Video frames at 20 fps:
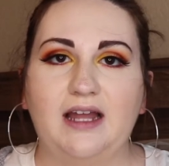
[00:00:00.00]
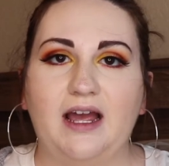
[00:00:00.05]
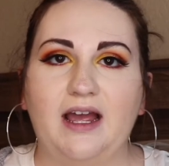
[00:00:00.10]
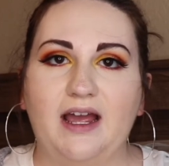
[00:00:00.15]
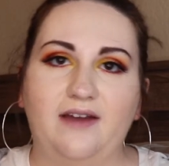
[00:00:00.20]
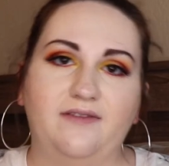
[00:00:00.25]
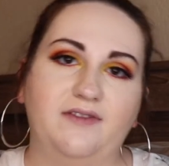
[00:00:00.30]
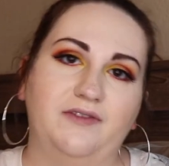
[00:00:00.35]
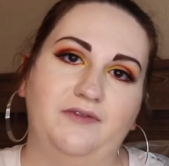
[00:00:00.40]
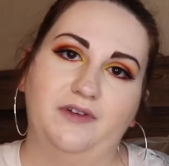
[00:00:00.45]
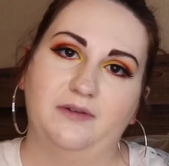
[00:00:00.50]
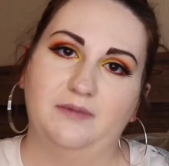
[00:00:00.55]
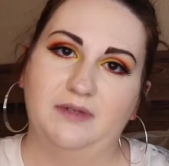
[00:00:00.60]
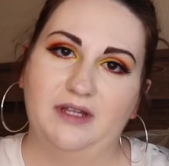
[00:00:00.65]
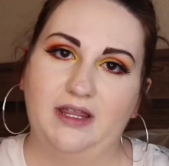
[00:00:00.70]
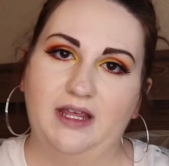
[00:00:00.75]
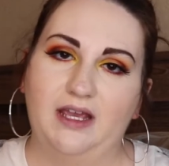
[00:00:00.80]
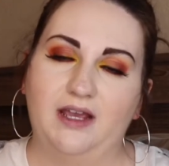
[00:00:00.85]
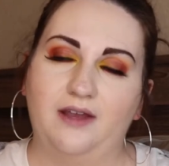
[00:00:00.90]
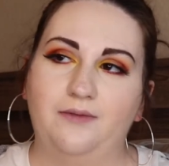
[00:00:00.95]
I haven't filmed a
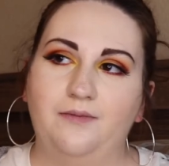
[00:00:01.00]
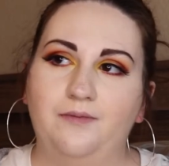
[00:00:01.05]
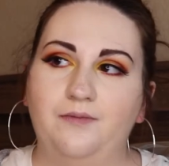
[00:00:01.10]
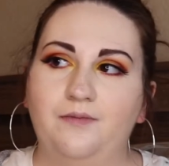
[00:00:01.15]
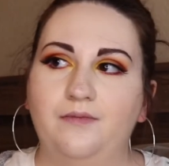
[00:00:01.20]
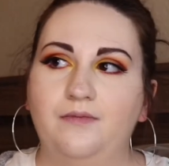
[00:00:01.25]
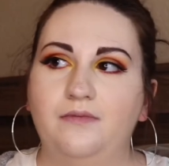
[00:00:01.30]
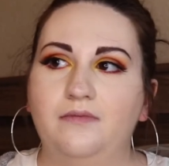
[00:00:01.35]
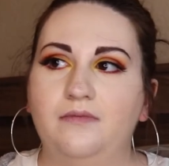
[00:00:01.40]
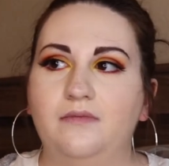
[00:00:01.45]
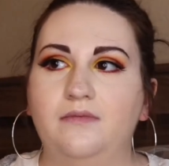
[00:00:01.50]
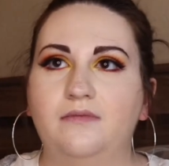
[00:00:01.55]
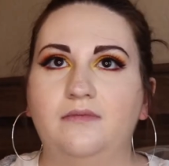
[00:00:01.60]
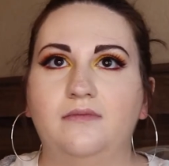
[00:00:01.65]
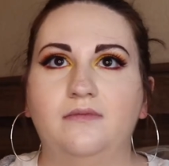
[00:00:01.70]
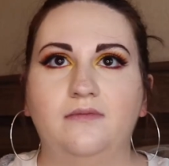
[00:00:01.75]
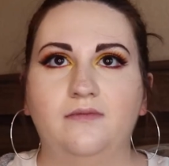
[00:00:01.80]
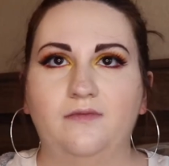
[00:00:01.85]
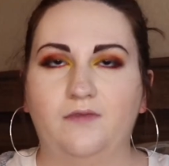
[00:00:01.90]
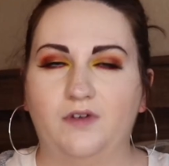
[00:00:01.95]
thing
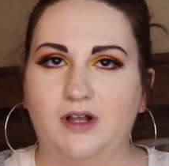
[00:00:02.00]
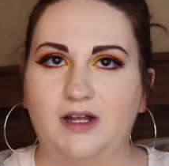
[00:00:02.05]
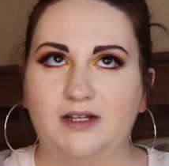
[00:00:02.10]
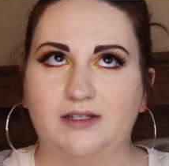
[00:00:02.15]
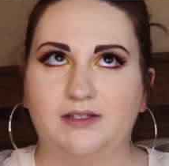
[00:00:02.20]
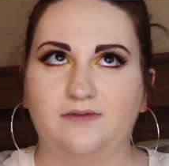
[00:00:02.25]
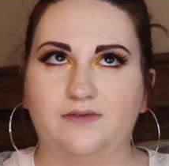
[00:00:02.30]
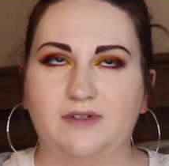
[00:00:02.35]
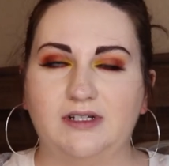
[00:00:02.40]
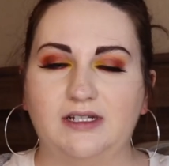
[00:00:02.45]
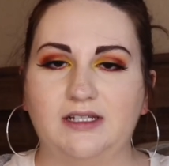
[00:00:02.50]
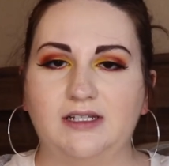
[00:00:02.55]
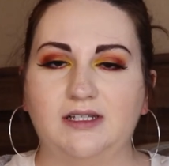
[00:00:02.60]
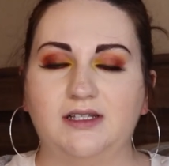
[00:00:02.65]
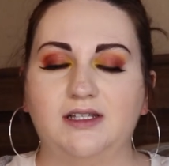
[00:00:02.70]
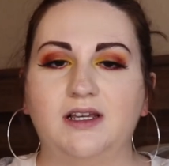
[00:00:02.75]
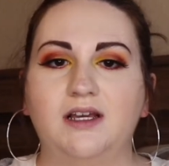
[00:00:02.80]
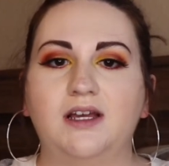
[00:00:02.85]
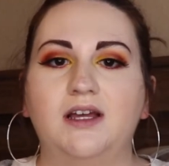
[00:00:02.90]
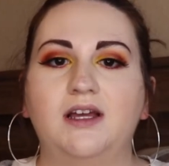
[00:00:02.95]
for lots of reasons.